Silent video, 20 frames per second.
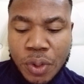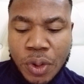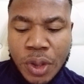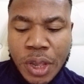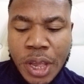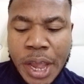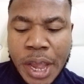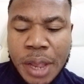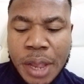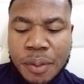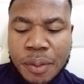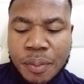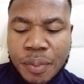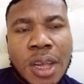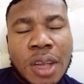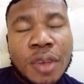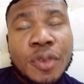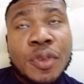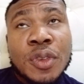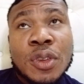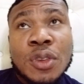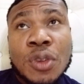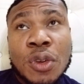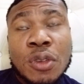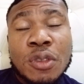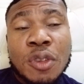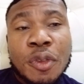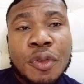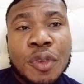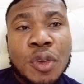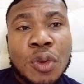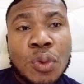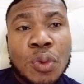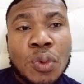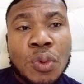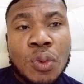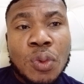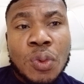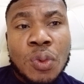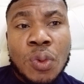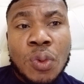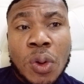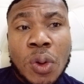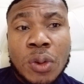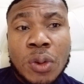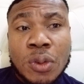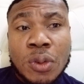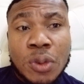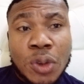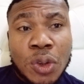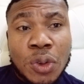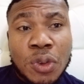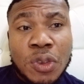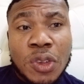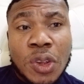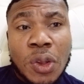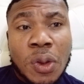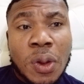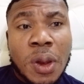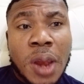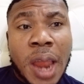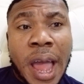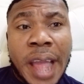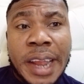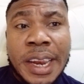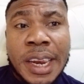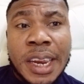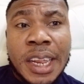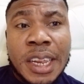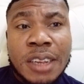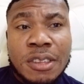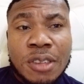Okay, for those of you who want to use it on lightning,